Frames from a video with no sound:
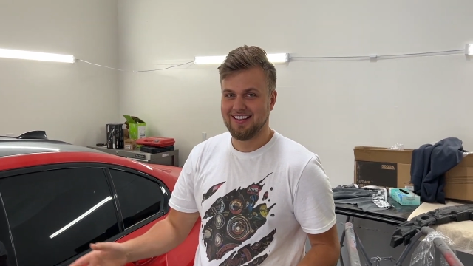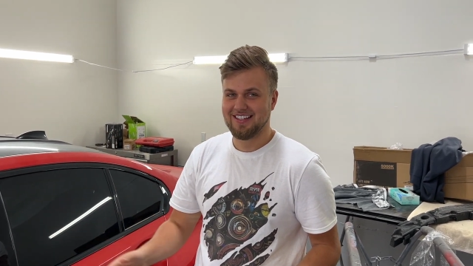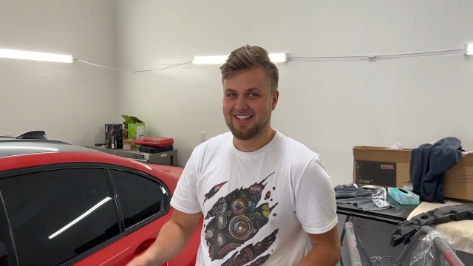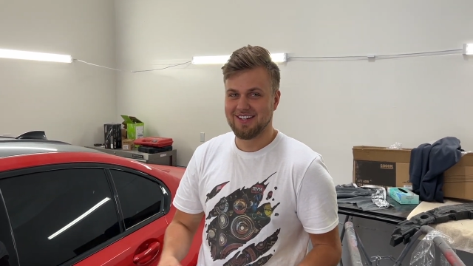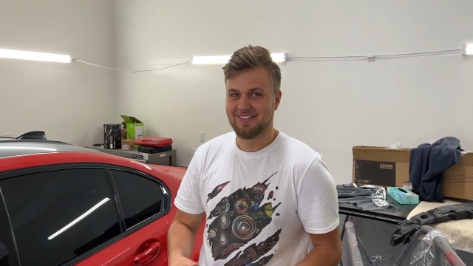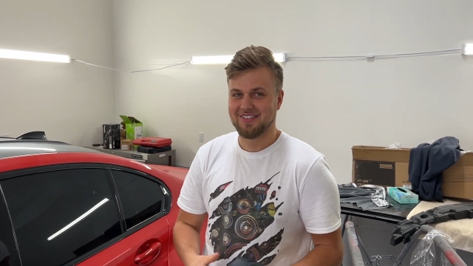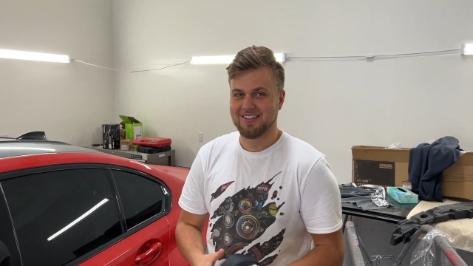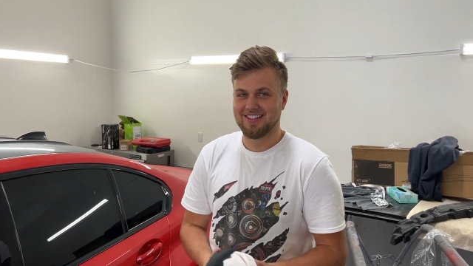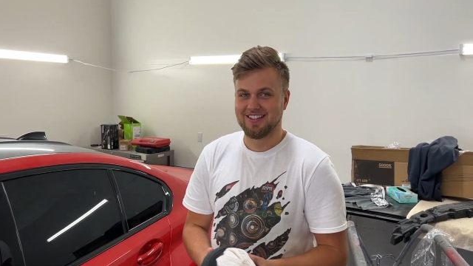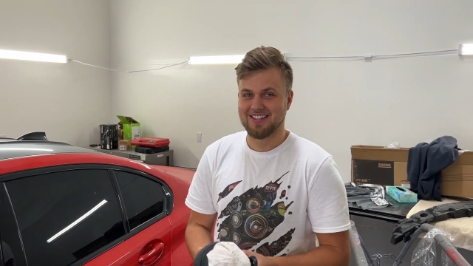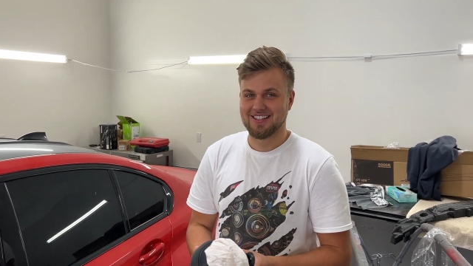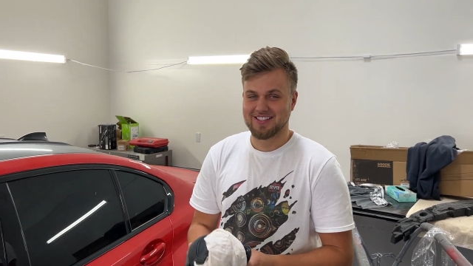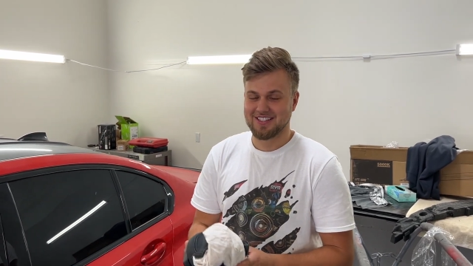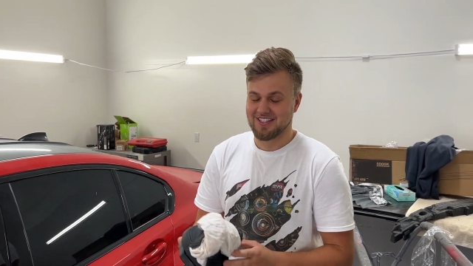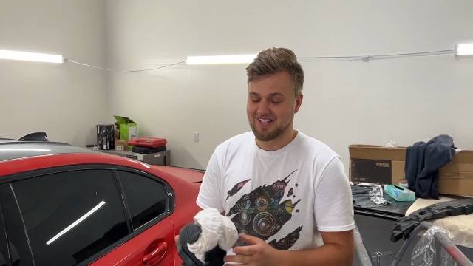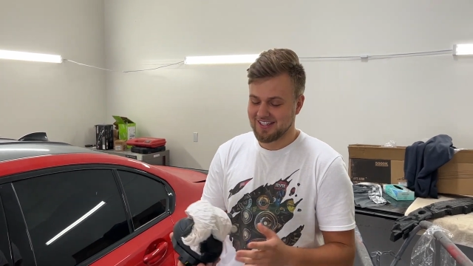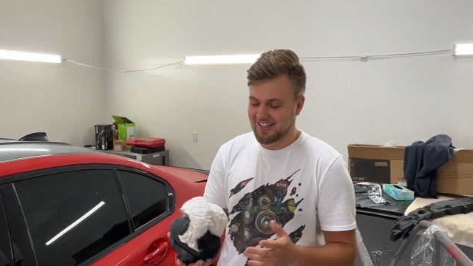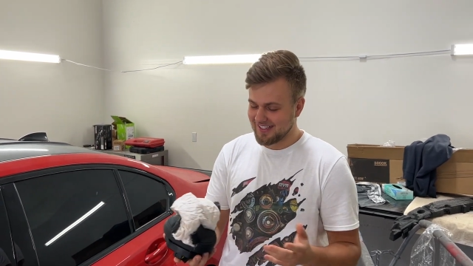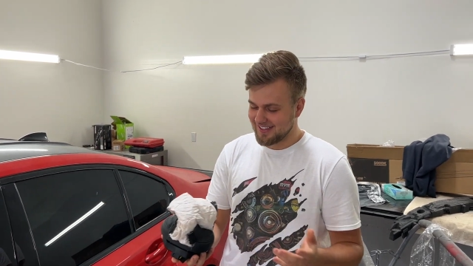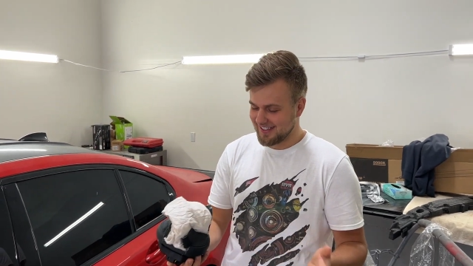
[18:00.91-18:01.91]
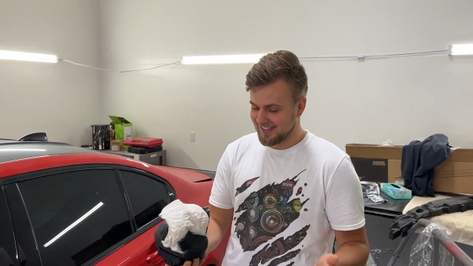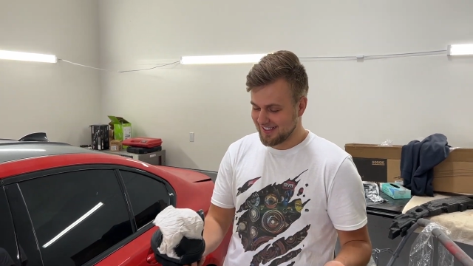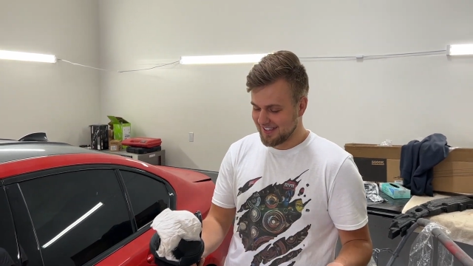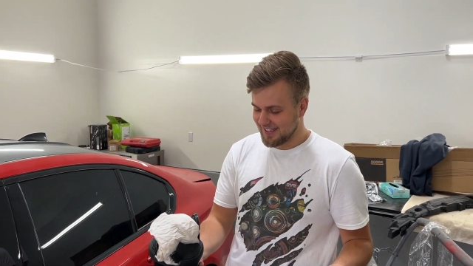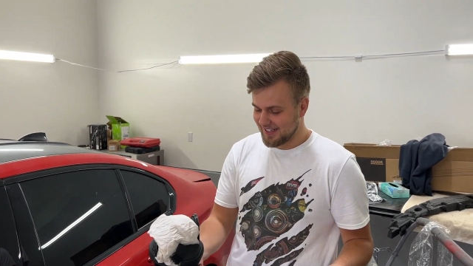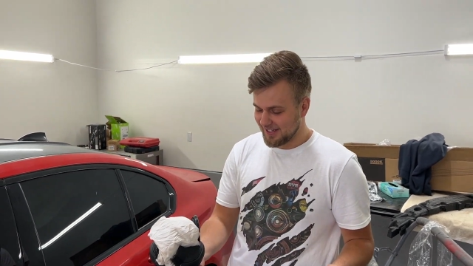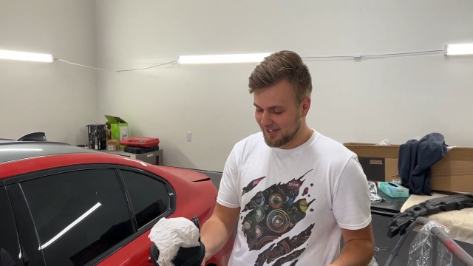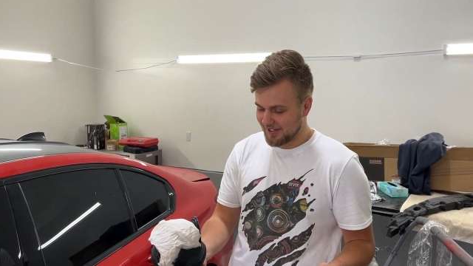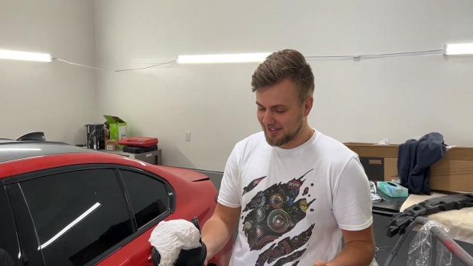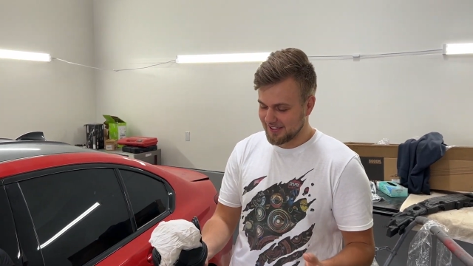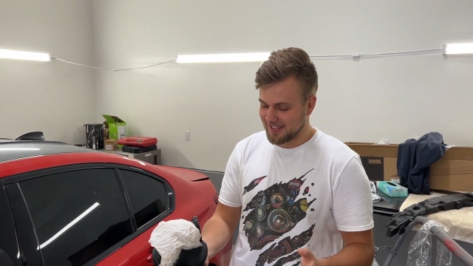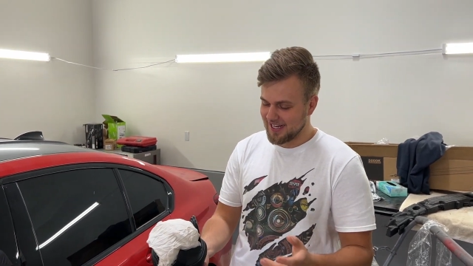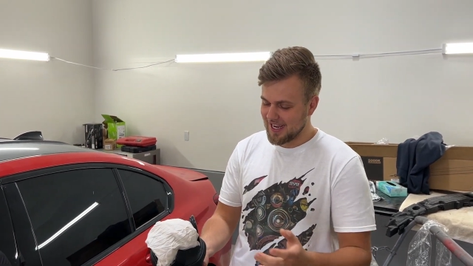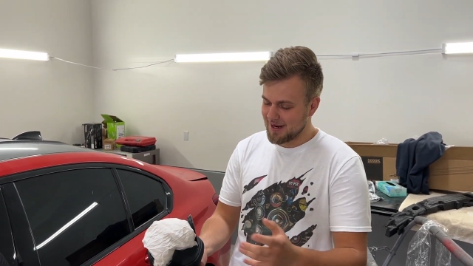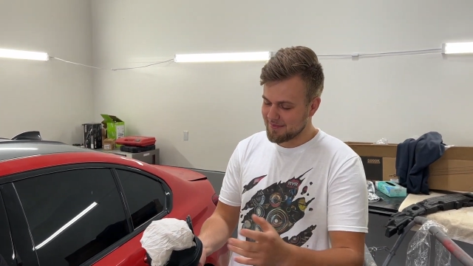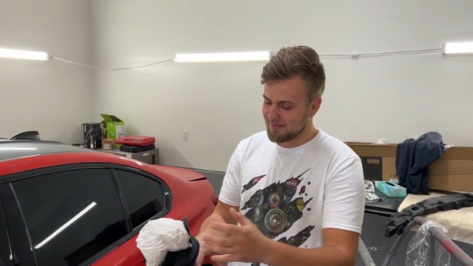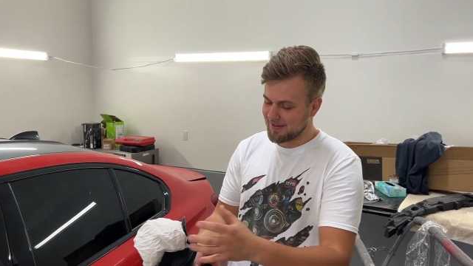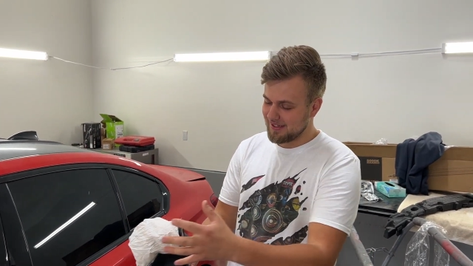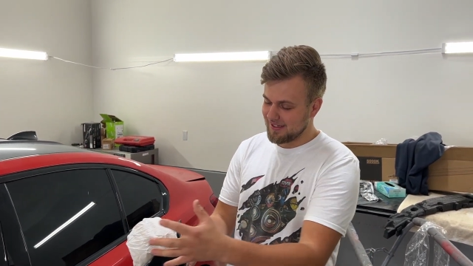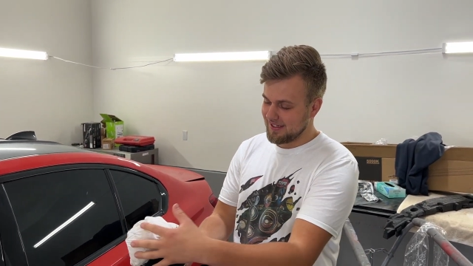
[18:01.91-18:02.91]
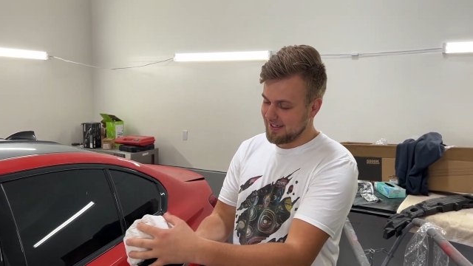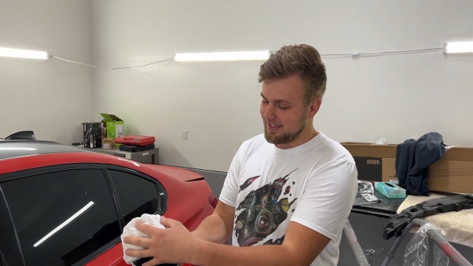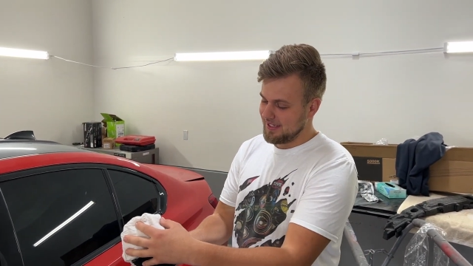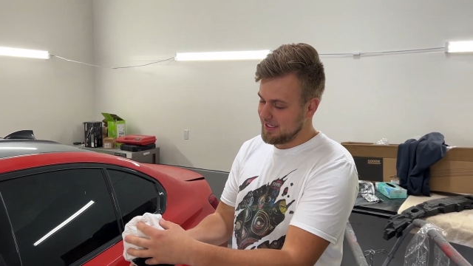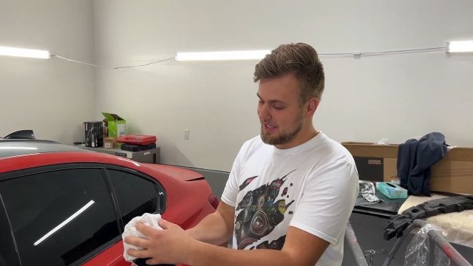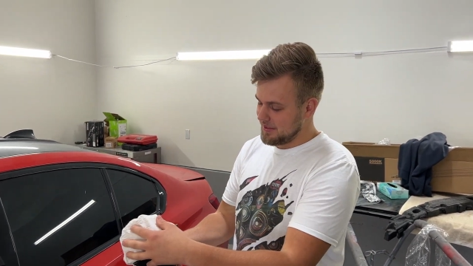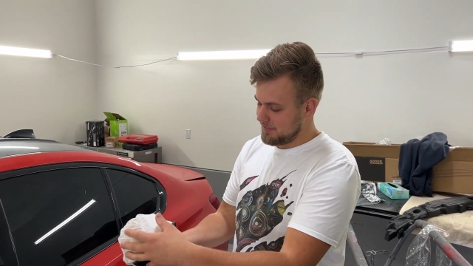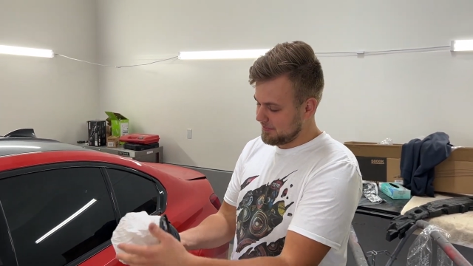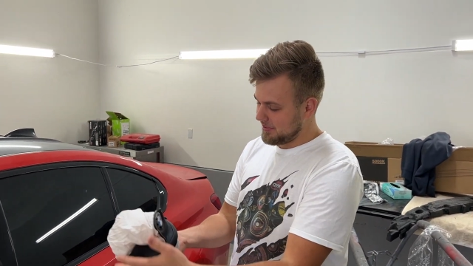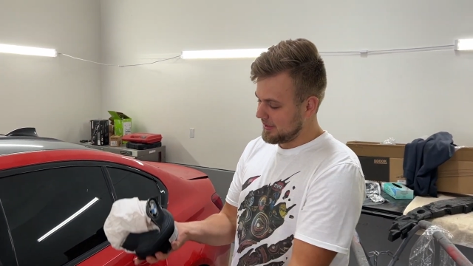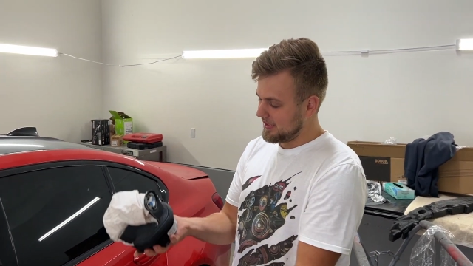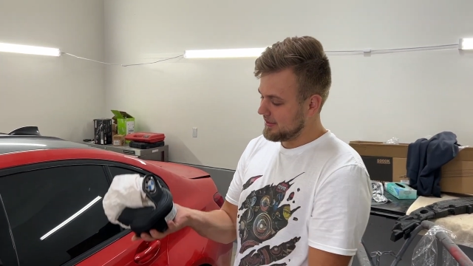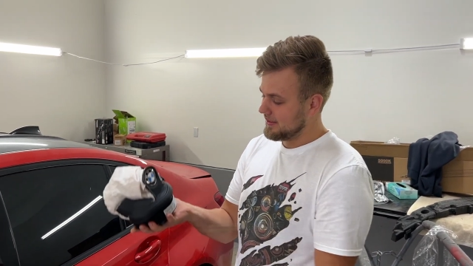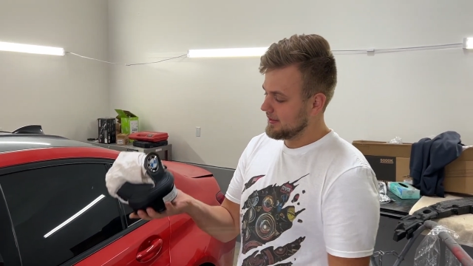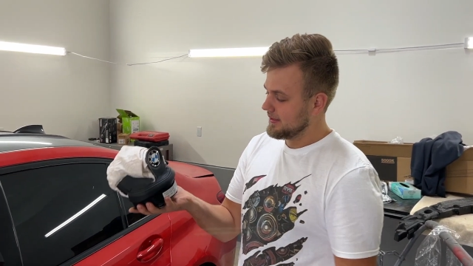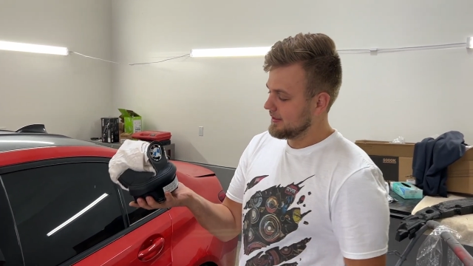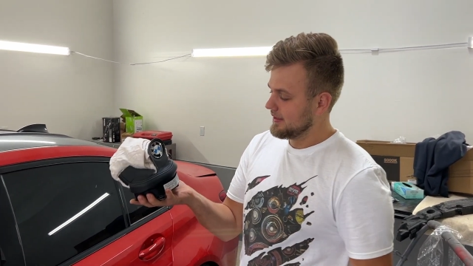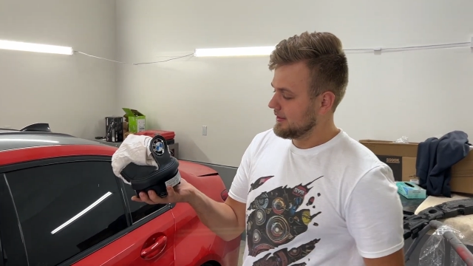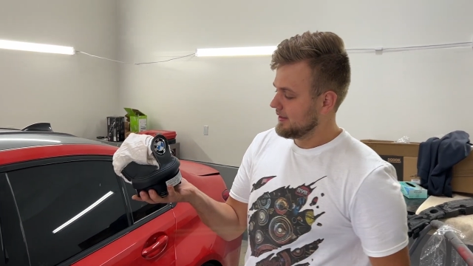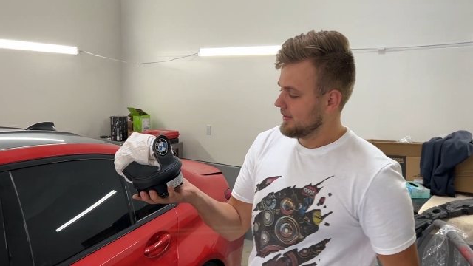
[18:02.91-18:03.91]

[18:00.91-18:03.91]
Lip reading: and everything was good, and I didn't get it on camera. But